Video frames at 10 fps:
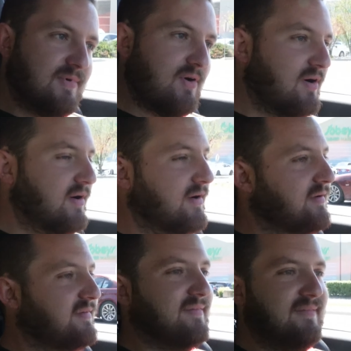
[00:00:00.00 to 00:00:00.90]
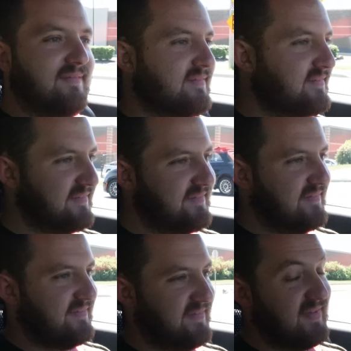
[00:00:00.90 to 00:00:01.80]
Oh,
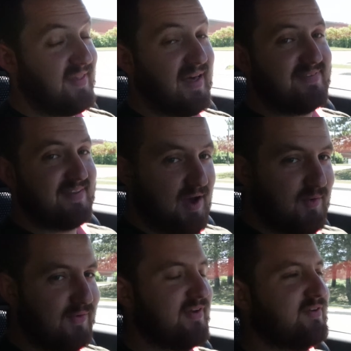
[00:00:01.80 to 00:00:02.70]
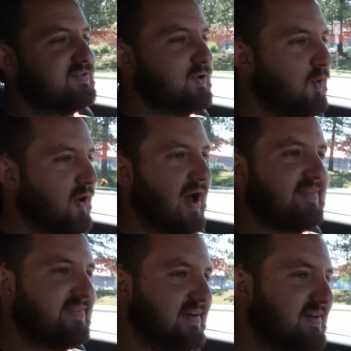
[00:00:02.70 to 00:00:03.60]
that sound is so good.
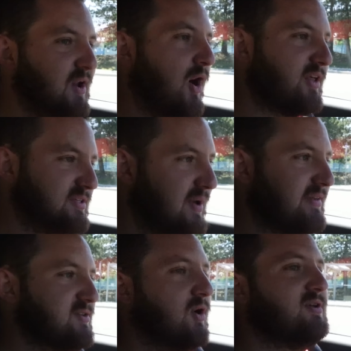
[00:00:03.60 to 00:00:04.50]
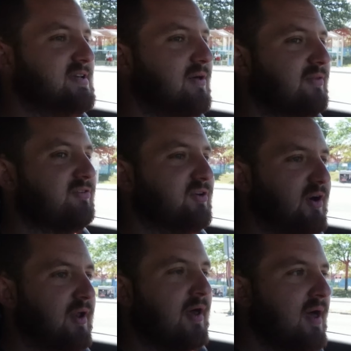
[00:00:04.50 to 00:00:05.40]
I did not expect this car to sound this
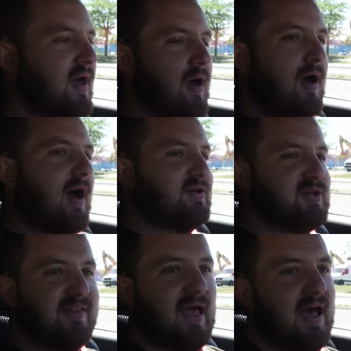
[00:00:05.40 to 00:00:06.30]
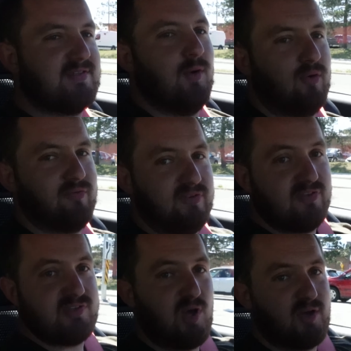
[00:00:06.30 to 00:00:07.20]
good. I actually had to ask the owner if this
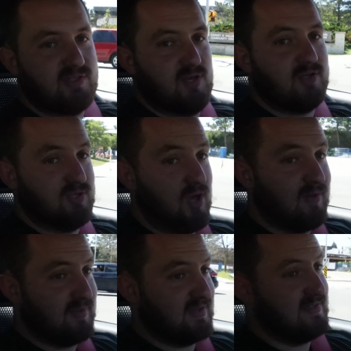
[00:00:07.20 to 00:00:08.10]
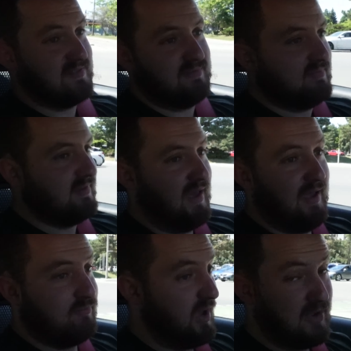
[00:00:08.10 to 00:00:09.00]
is stock exhaust or not, because
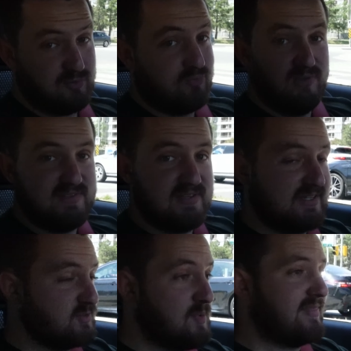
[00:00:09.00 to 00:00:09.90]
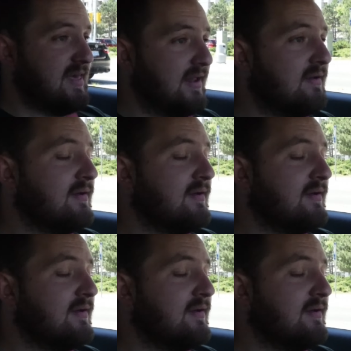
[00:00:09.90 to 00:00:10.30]
I just really didn't expect that.